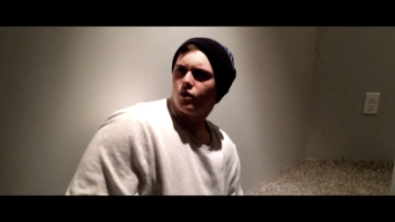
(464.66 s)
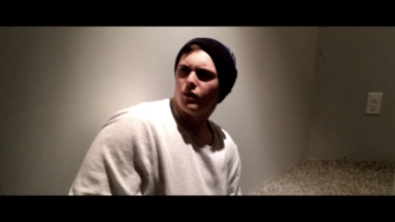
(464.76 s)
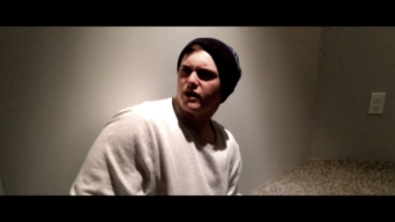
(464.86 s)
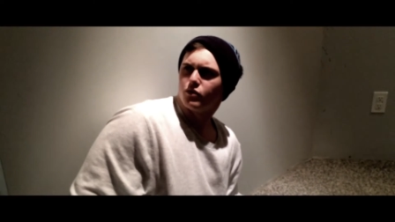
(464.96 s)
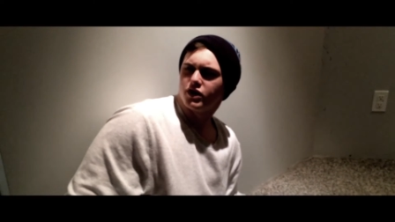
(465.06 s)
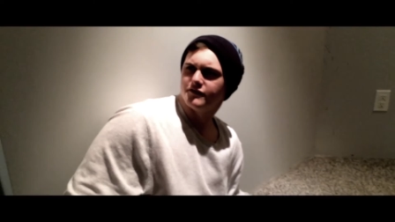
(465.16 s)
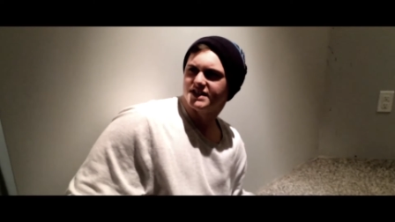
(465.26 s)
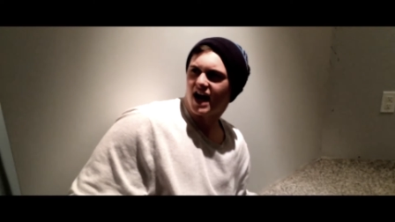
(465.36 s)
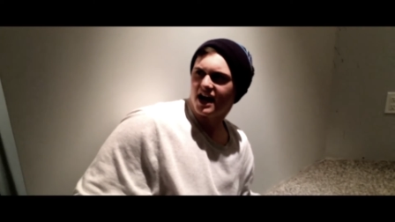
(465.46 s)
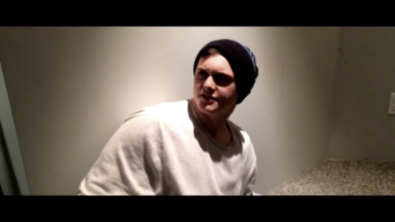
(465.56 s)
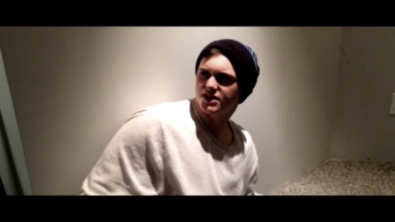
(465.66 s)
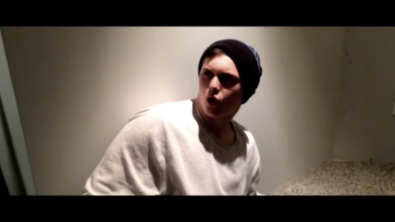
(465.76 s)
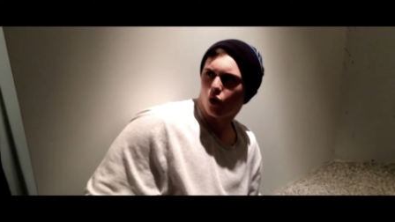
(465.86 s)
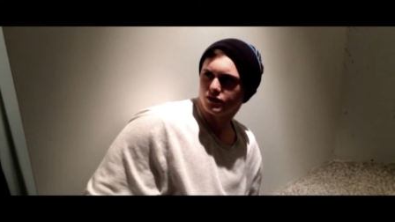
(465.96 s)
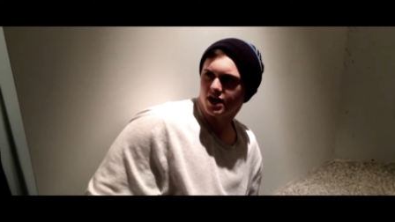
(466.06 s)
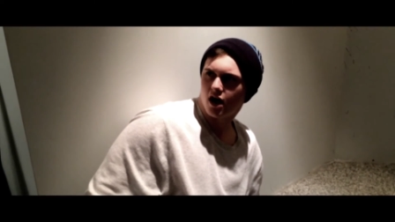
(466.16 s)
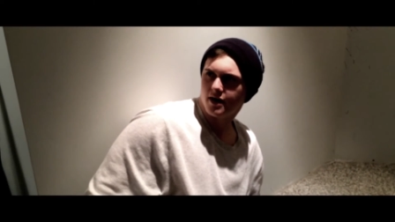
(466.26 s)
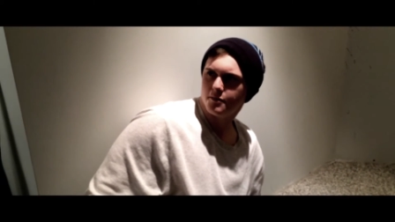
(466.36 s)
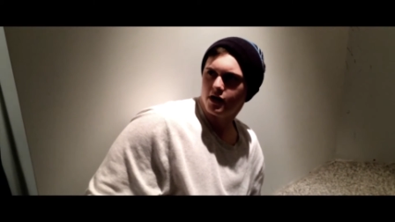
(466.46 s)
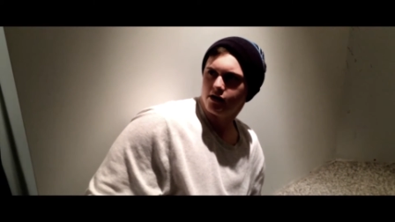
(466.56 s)
Wait, you weren't even tied this whole
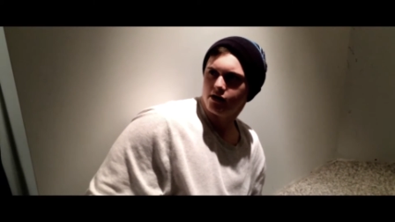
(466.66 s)
time?